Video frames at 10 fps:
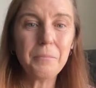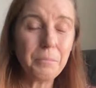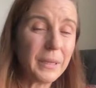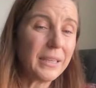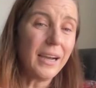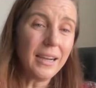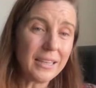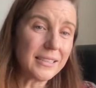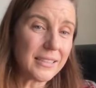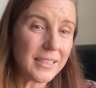
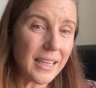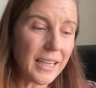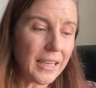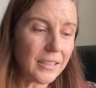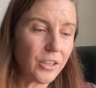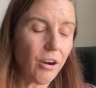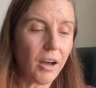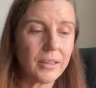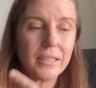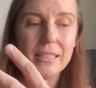because it
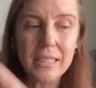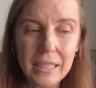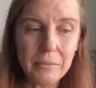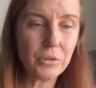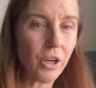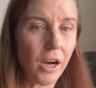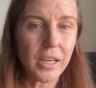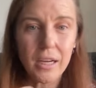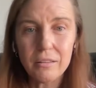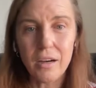got the team
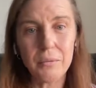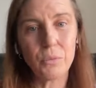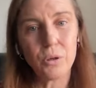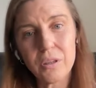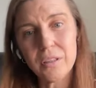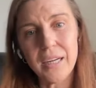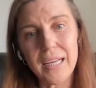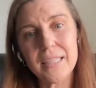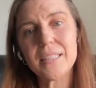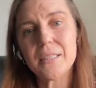talking a lot more,
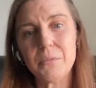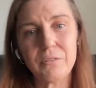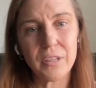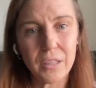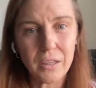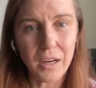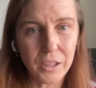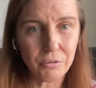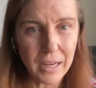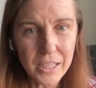and some of their
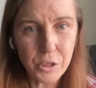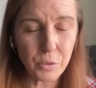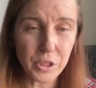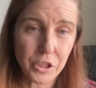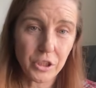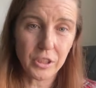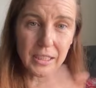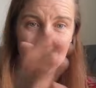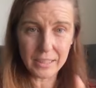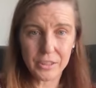unrest was
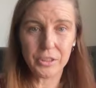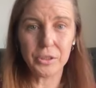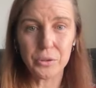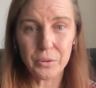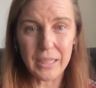turning into,